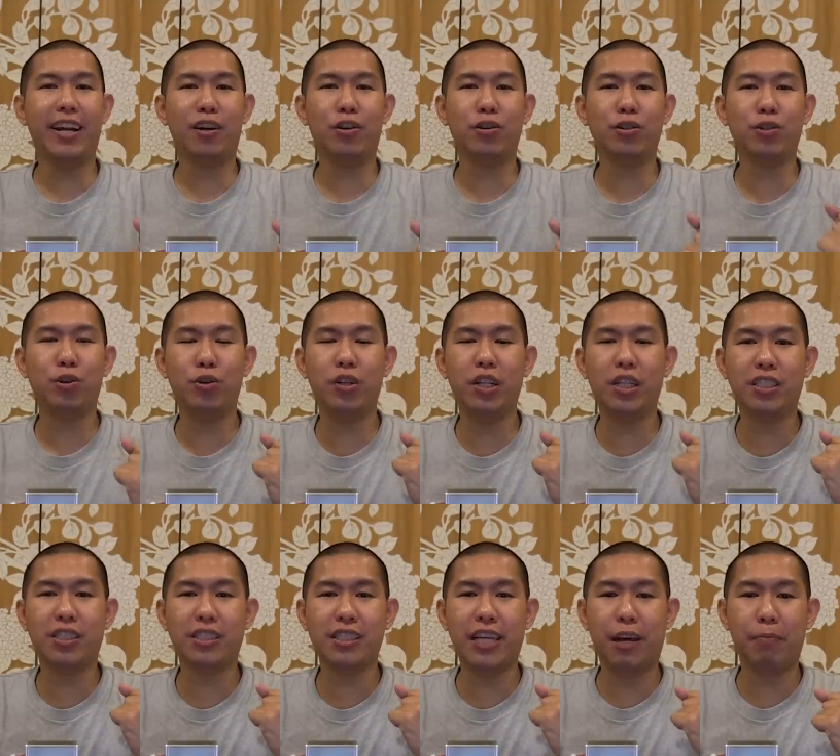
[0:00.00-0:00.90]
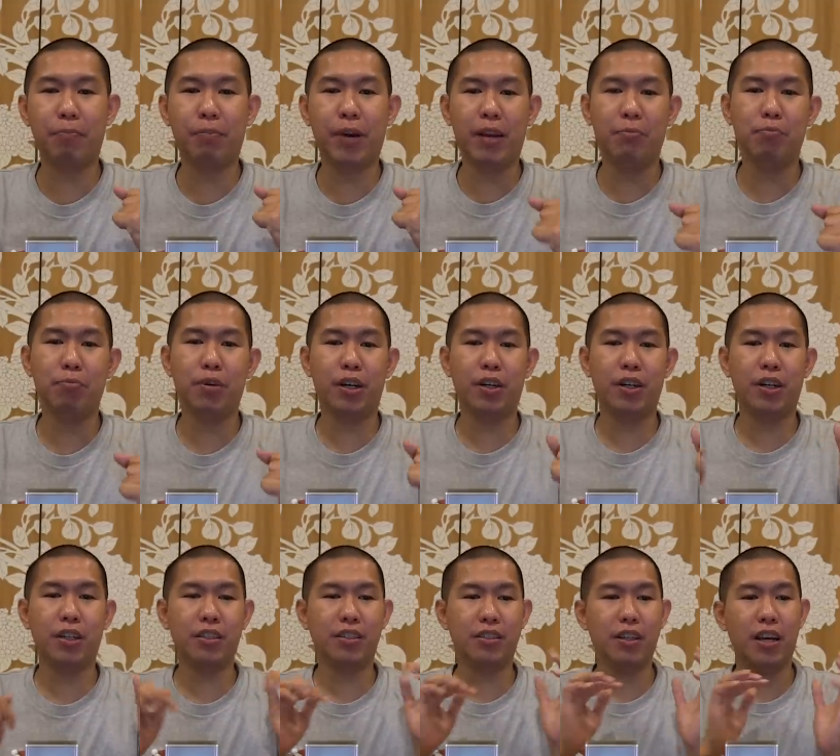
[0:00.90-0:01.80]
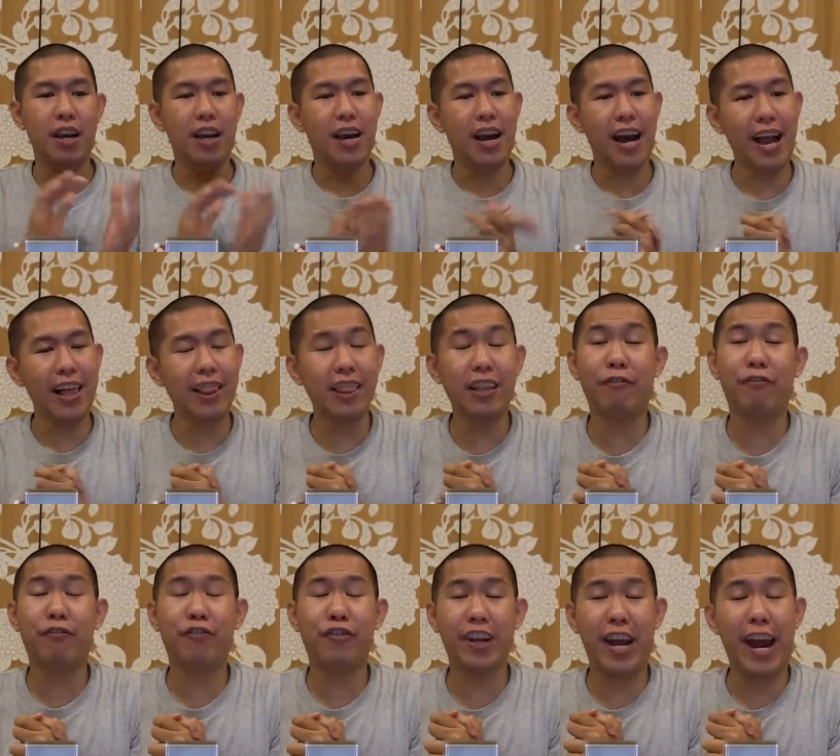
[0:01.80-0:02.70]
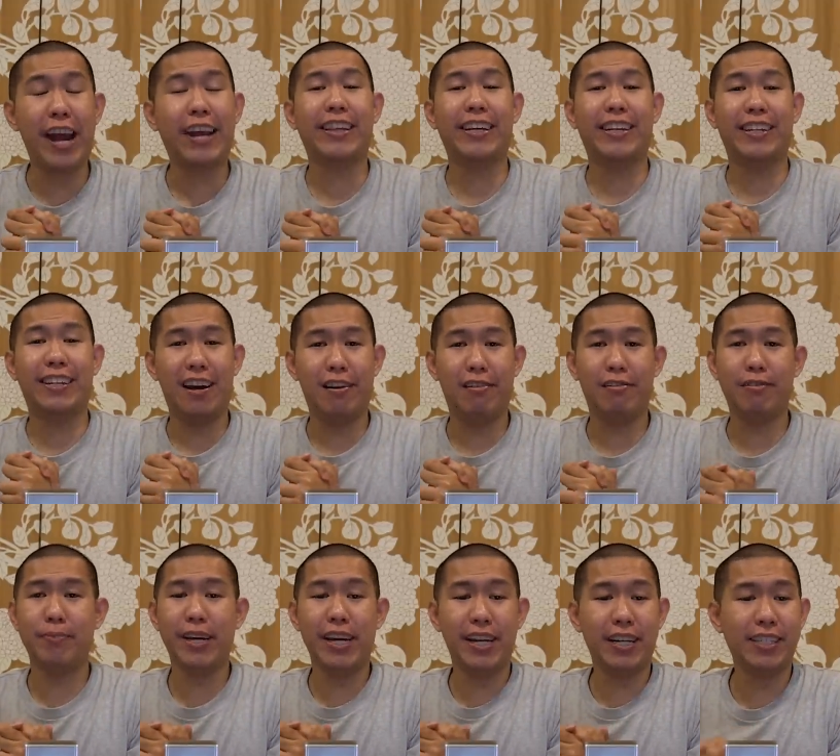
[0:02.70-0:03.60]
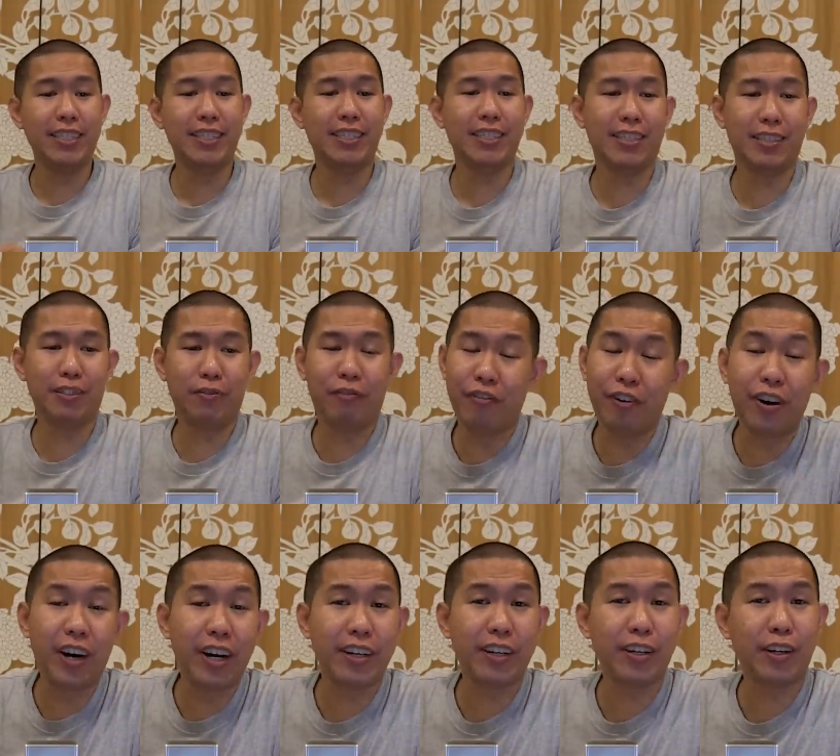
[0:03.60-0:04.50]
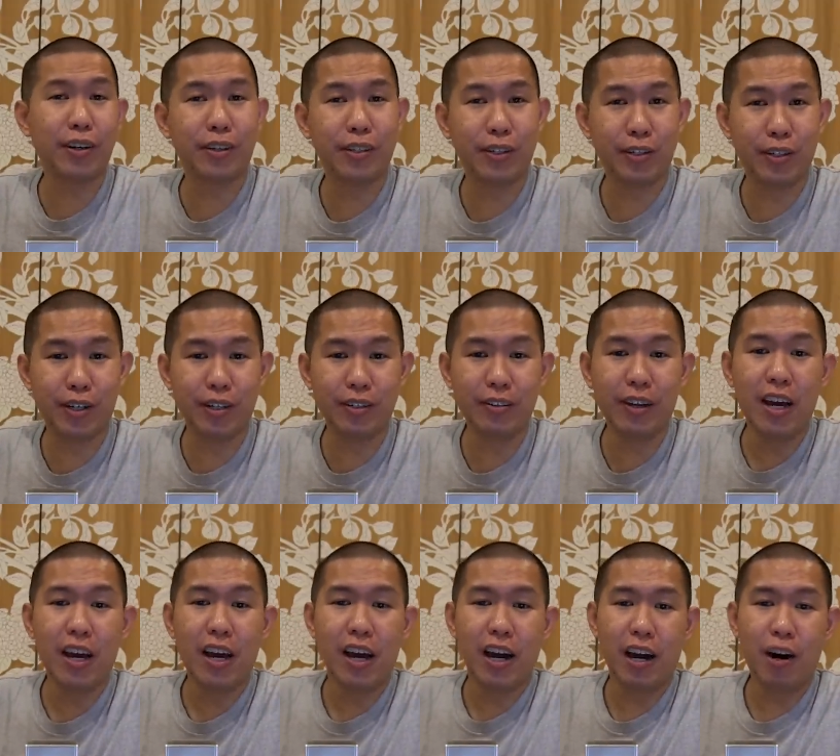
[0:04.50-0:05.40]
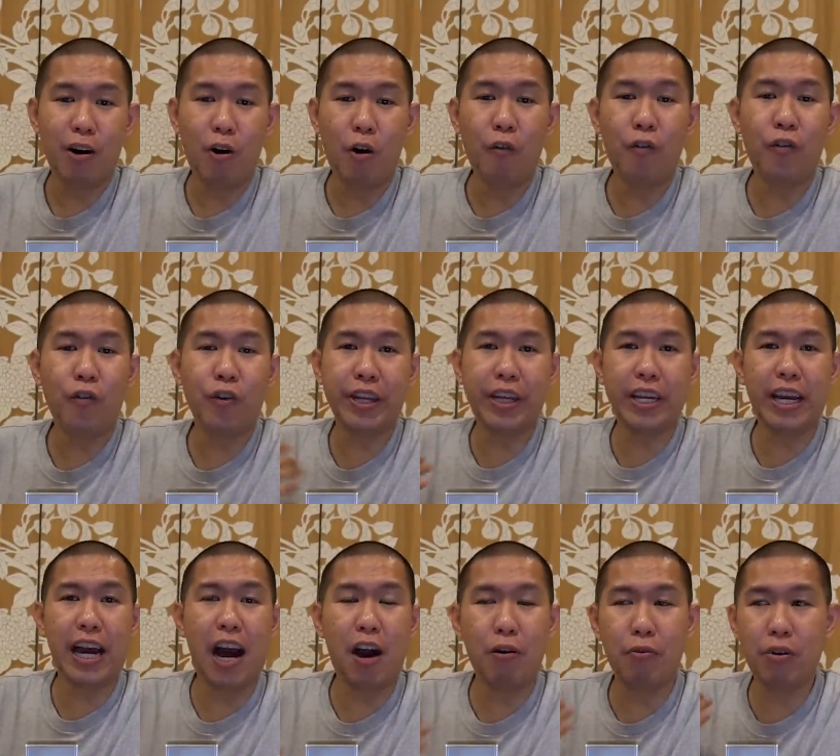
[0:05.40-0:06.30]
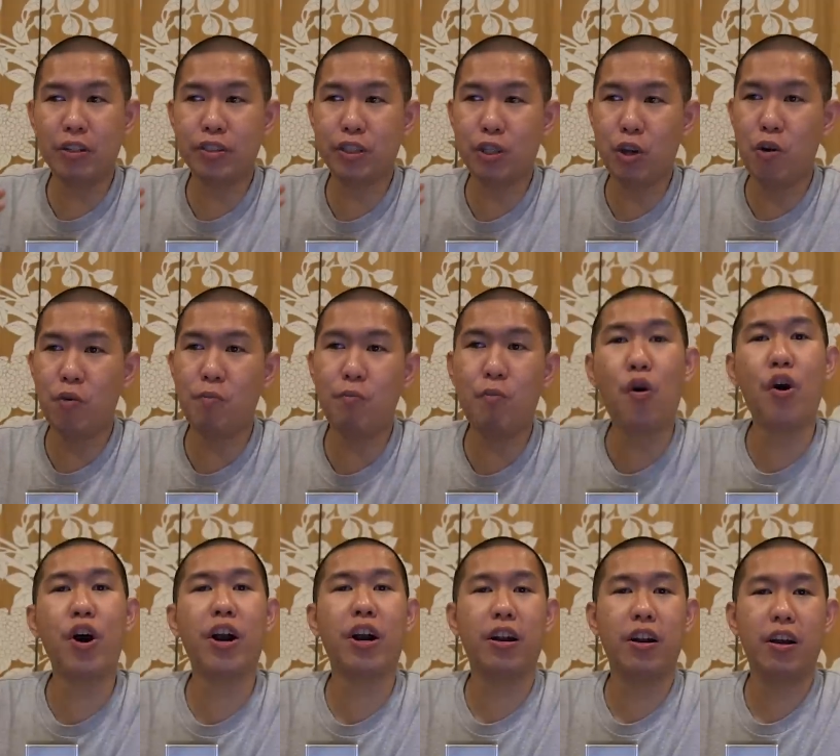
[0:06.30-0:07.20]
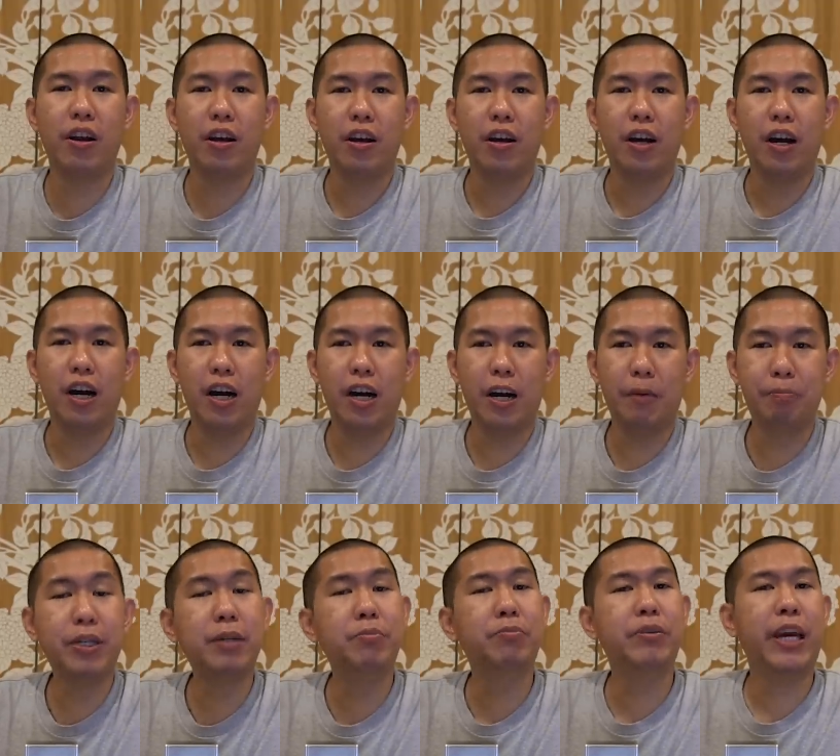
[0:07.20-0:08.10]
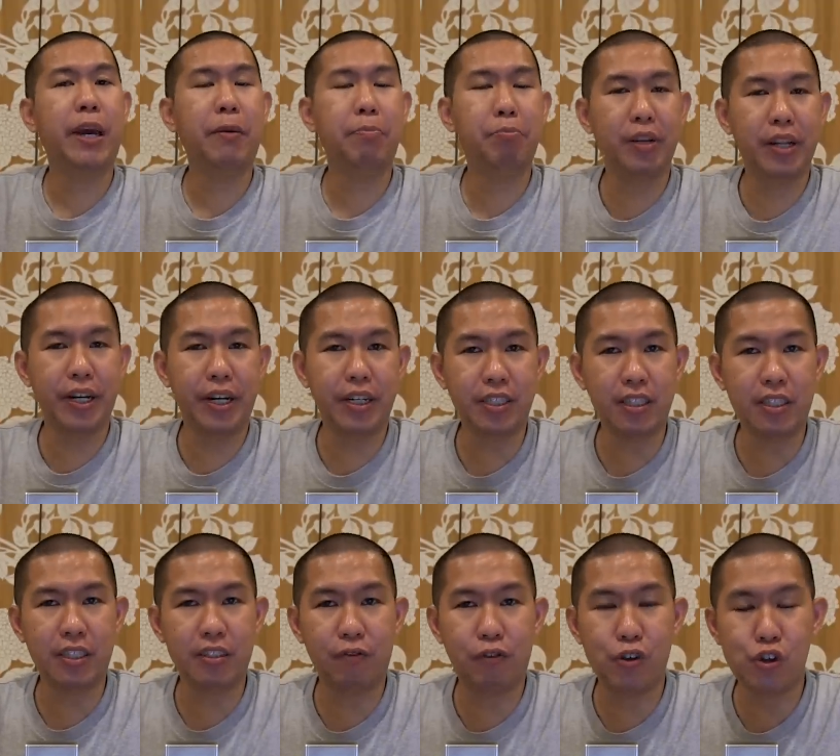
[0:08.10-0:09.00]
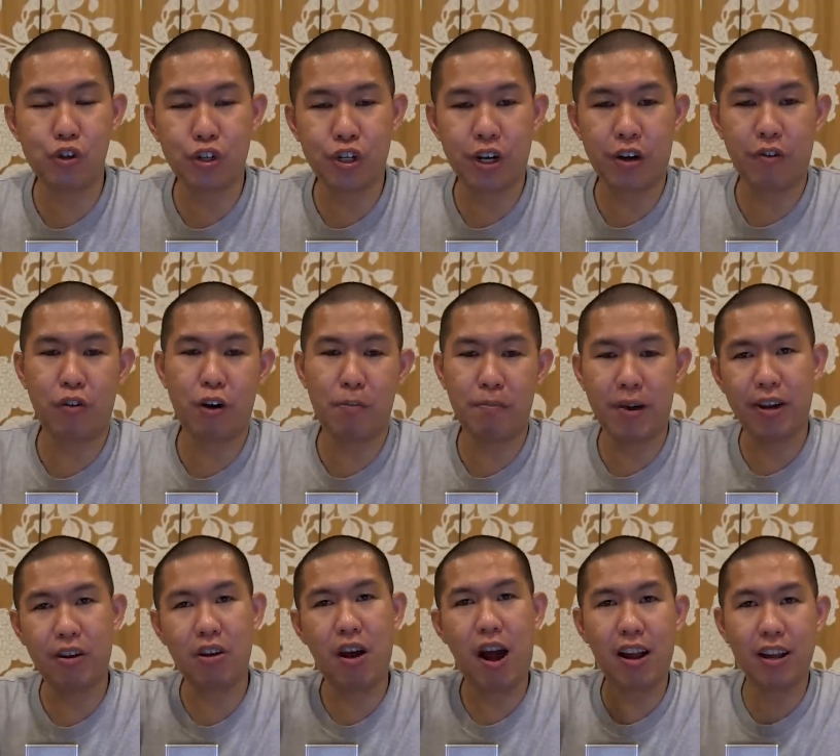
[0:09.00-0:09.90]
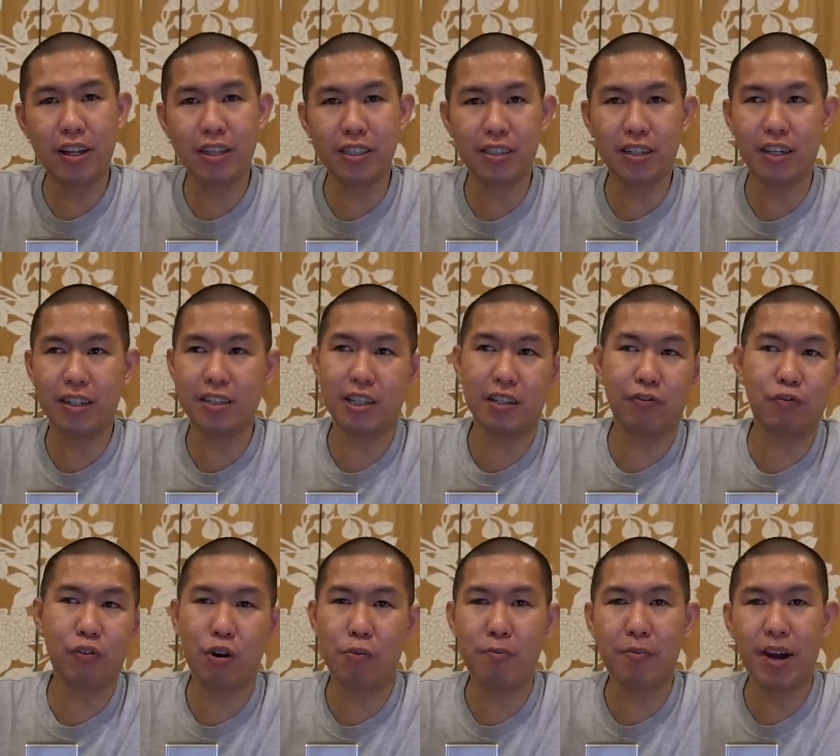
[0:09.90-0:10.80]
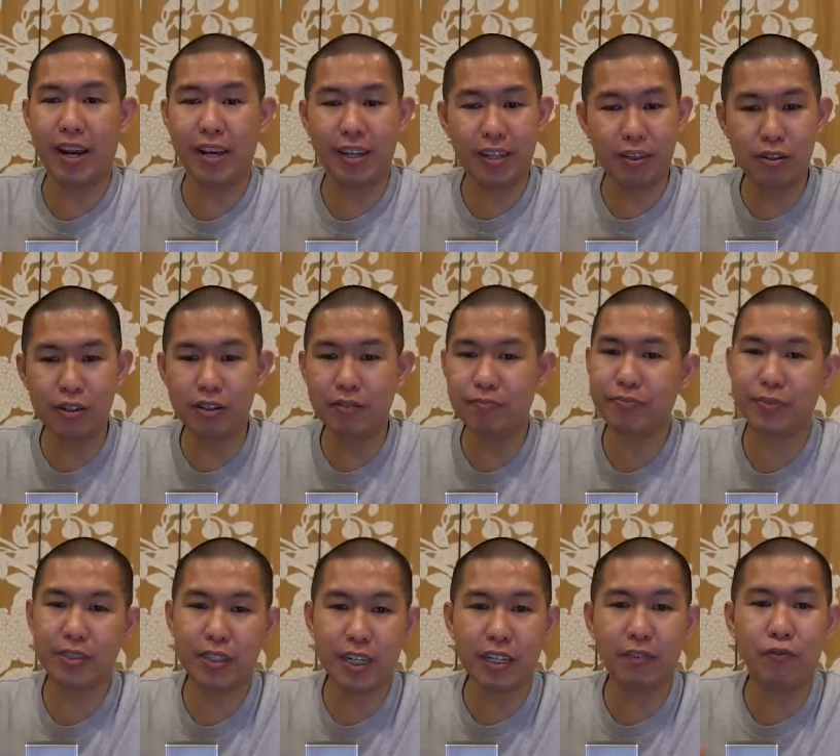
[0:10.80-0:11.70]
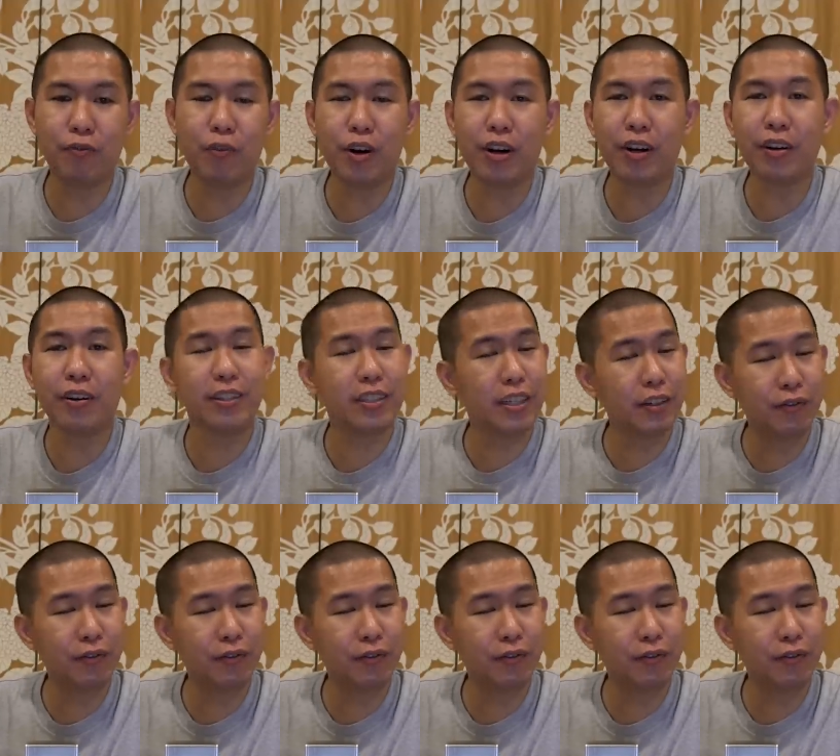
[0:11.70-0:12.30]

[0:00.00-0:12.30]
and also this segment, because I love reacting now. Man, this is fun though, you know. Hopefully, I will know more PBA players in the future for my knowledge and just for my, you know, just for